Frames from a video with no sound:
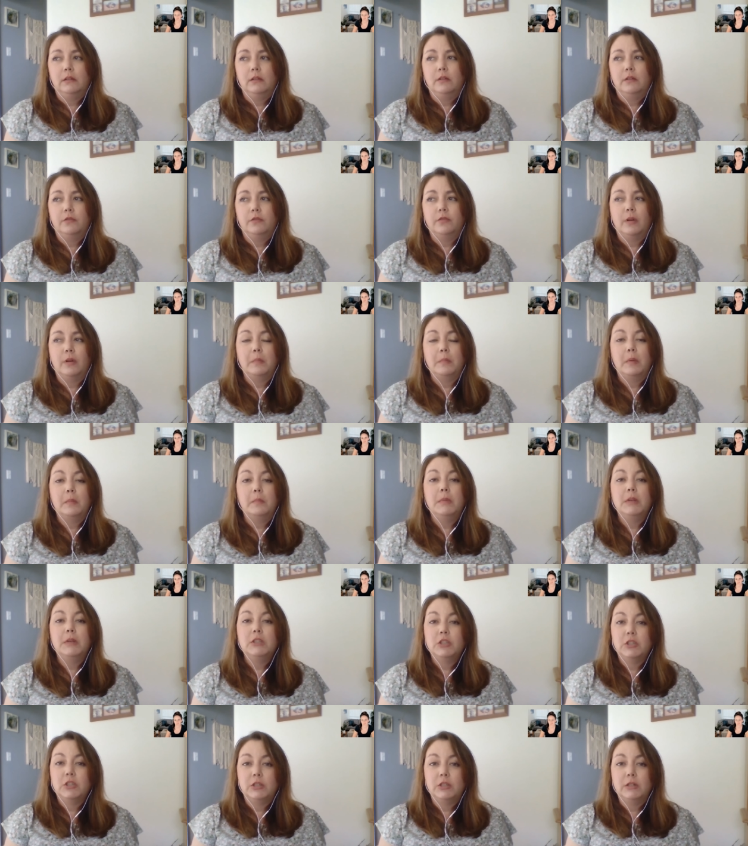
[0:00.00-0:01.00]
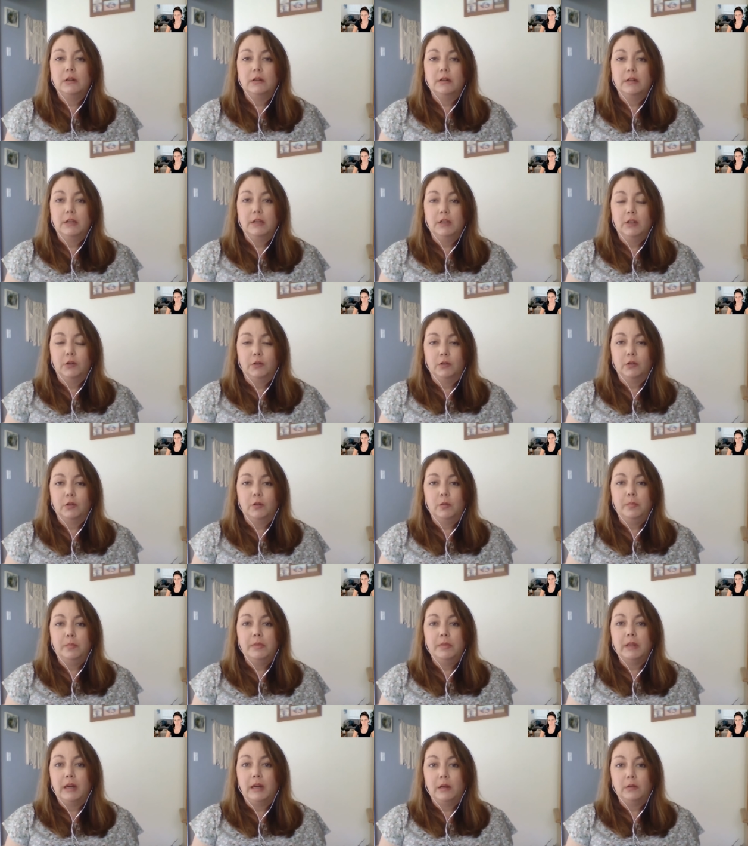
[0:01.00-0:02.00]
from a missionary
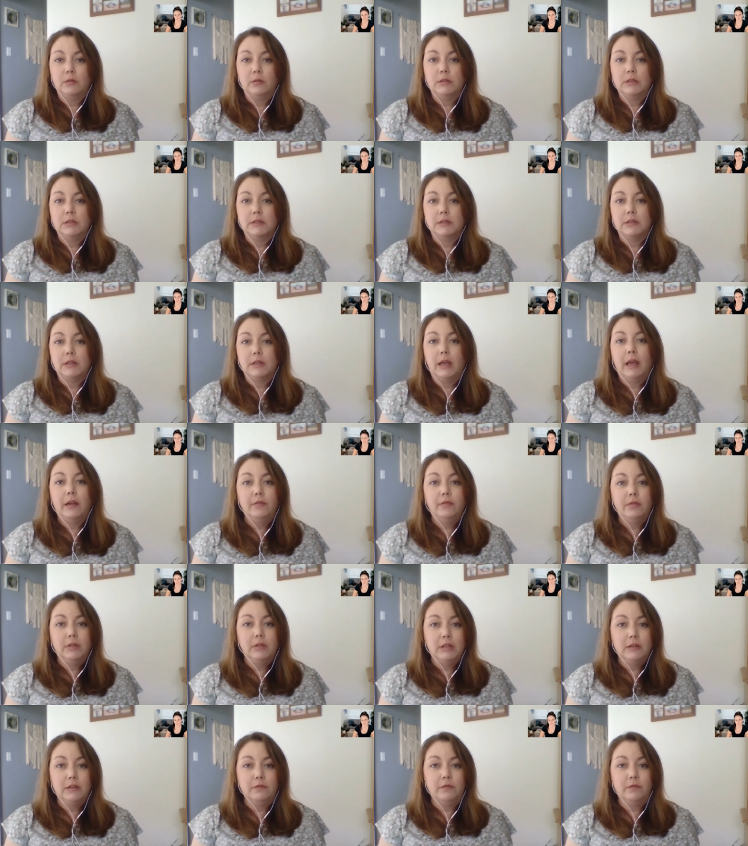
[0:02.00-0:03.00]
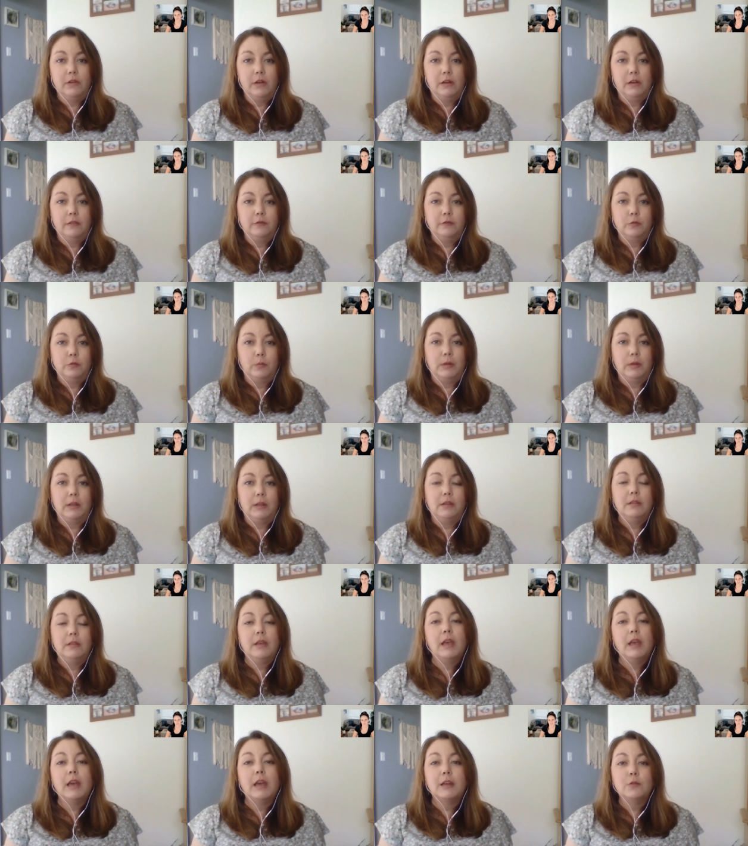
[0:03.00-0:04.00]
group that I was heavily involved with
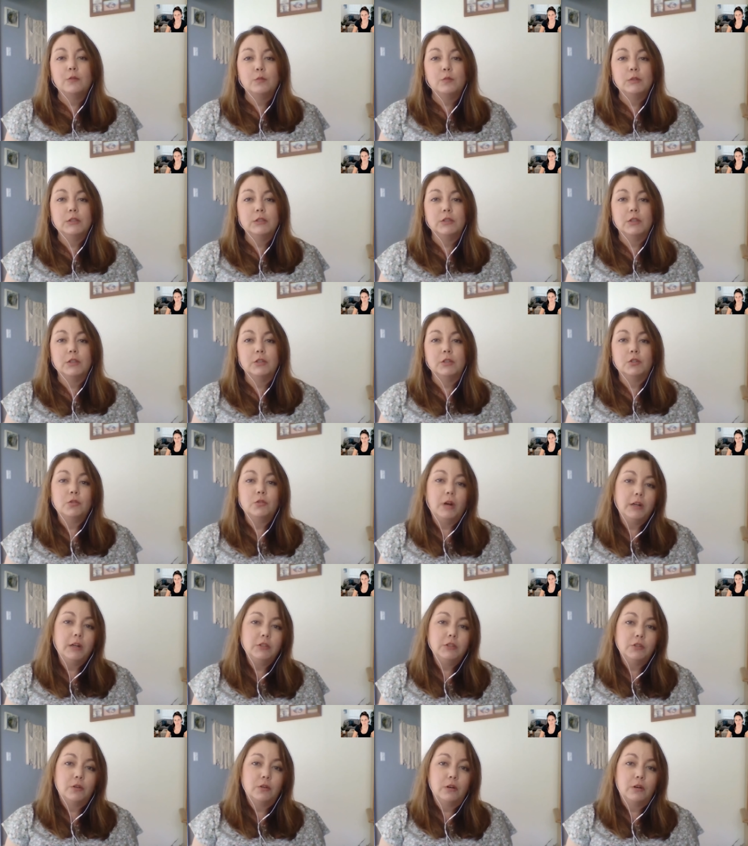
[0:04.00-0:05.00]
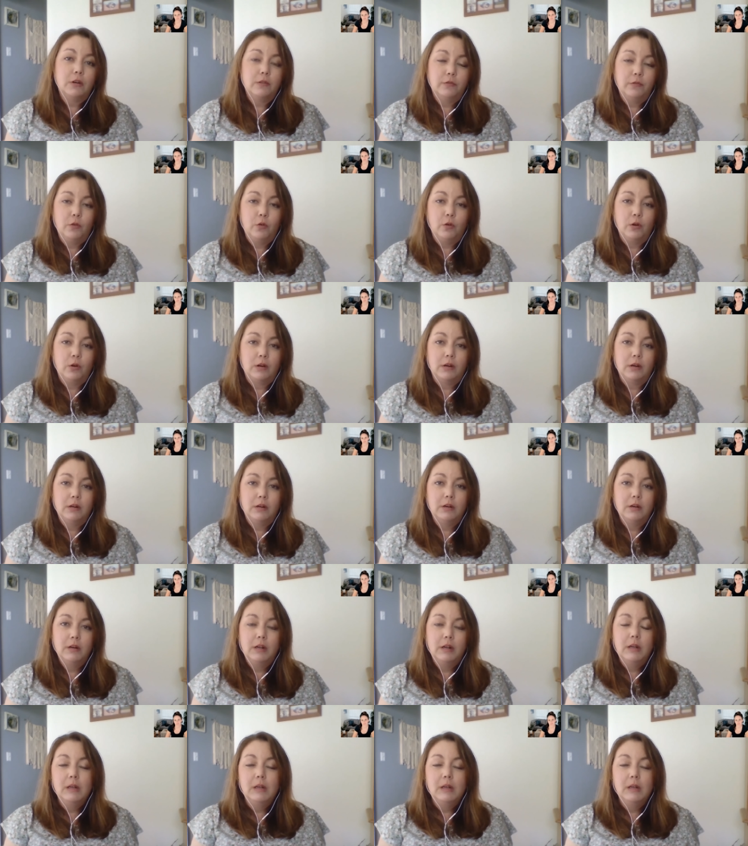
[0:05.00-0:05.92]
and was the treasurer for.